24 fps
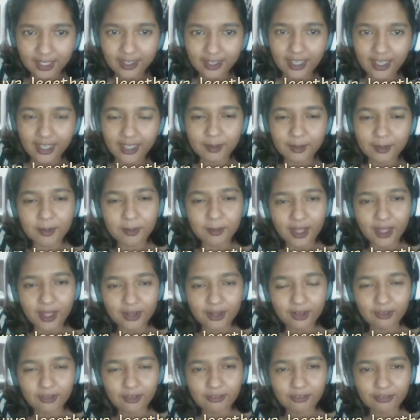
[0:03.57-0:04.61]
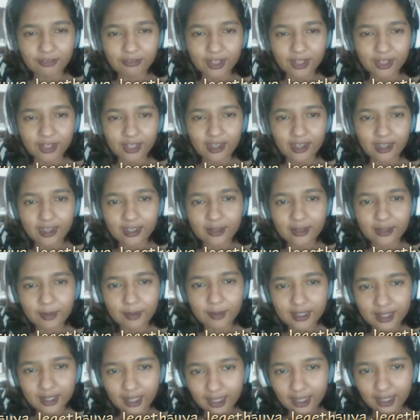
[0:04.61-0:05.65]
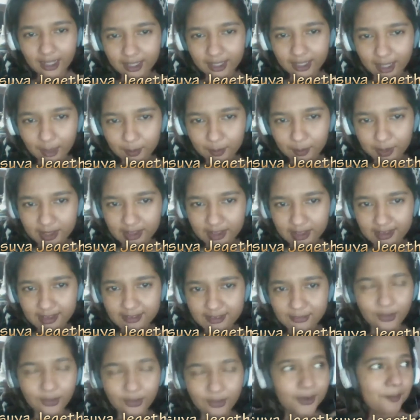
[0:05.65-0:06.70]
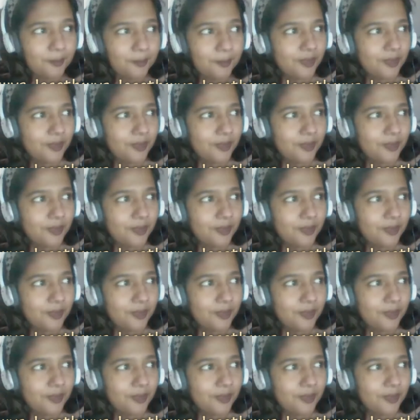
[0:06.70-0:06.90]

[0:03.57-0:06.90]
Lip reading: and being part of Mental Health and Happiness Forum,